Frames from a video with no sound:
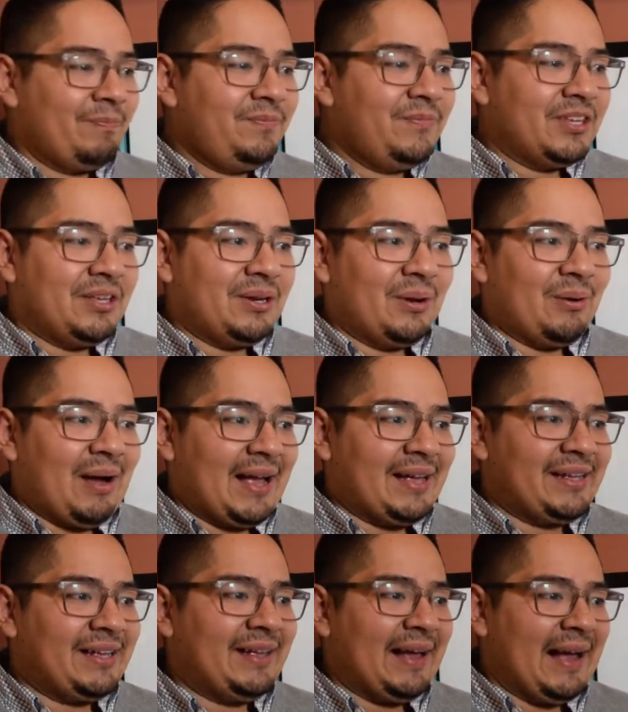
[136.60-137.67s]
You know,
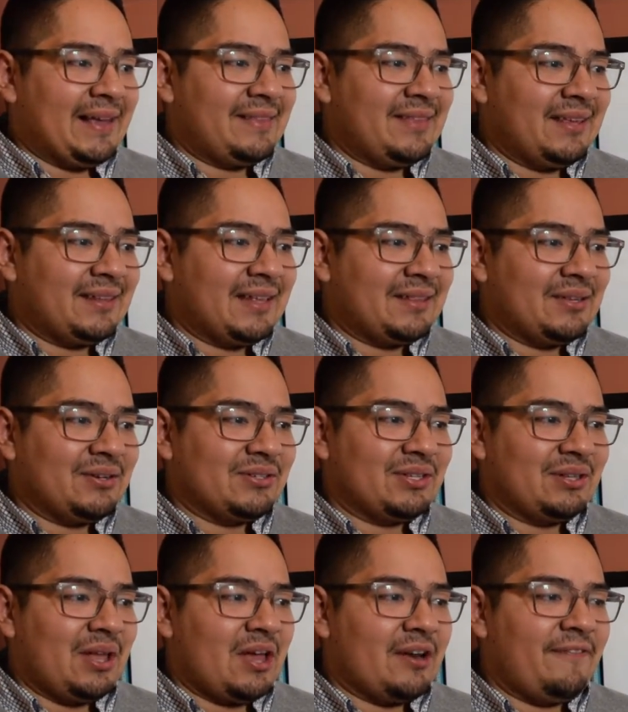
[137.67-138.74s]
I think that there's a
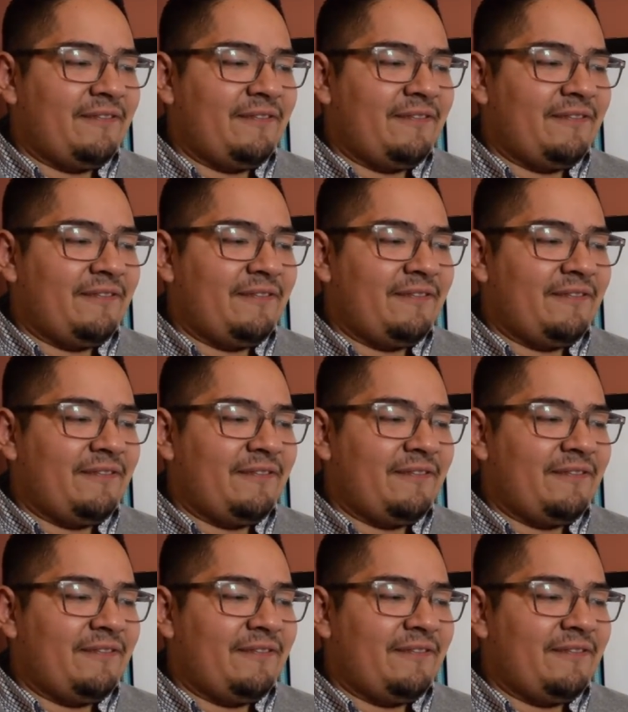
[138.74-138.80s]
lot of